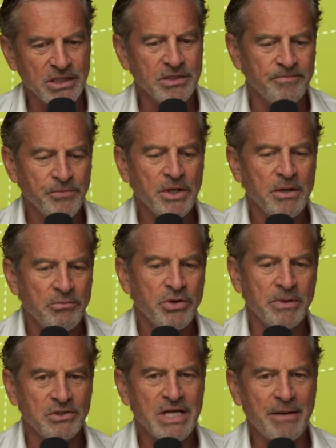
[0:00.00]
that pretty
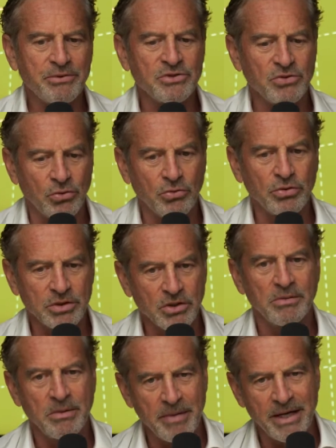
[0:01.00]
much happens all the
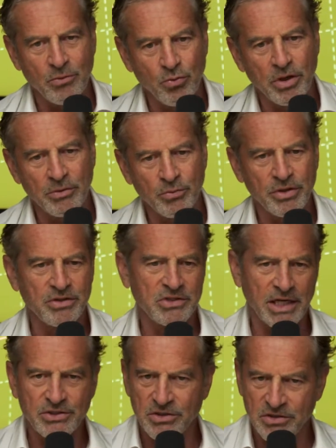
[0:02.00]
time, no matter what. Whether there's
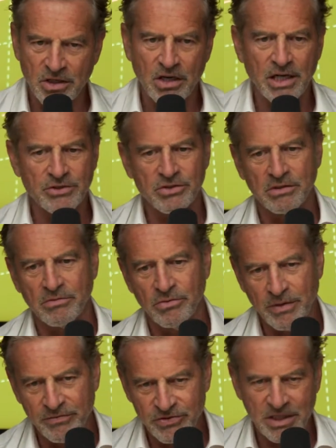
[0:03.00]
election, there's not election,
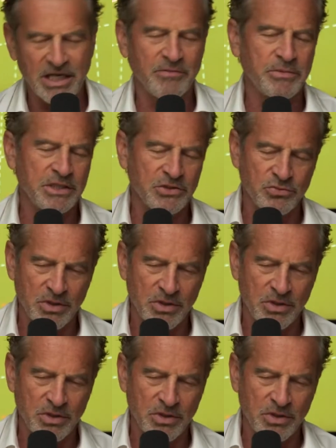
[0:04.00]
whoever's in government doesn't